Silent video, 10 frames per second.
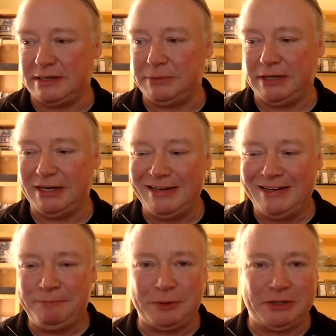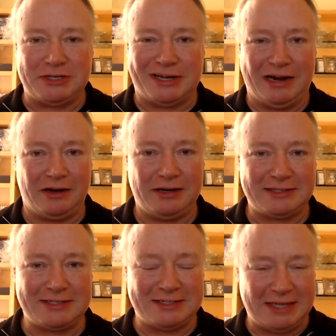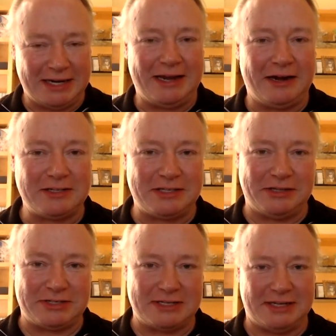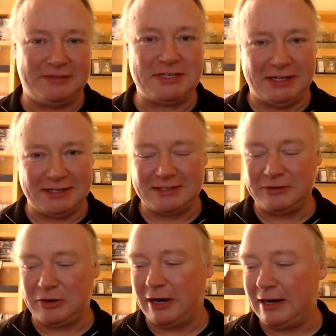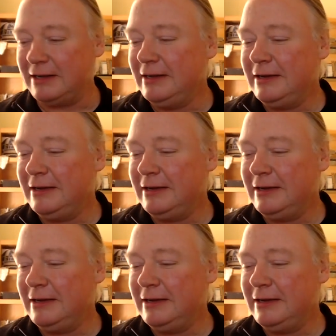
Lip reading: but there's a set of carrots and there's a set of sticks, right?